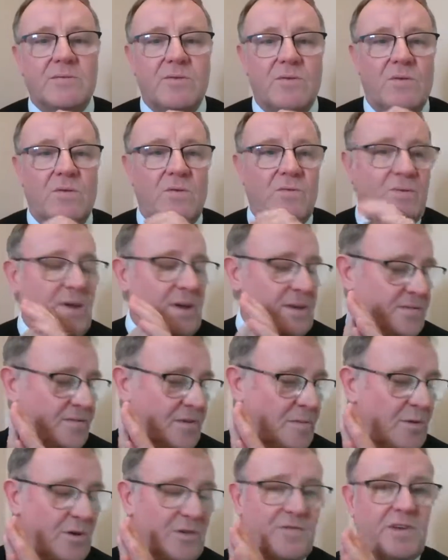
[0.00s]
So thanks
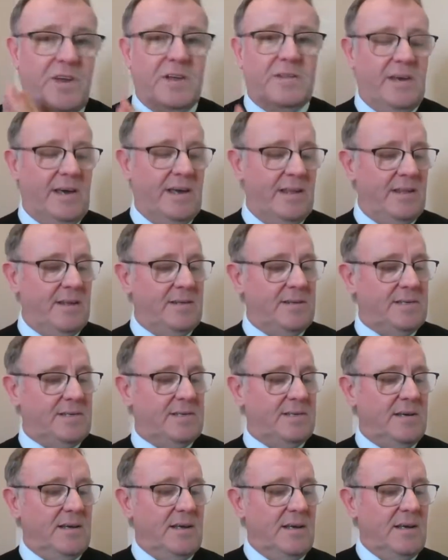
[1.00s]
very much for your
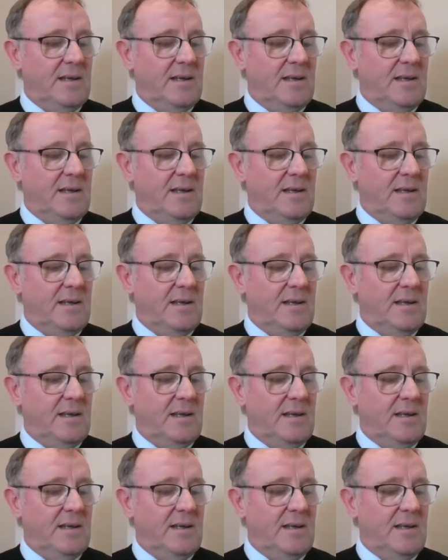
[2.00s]
attendance.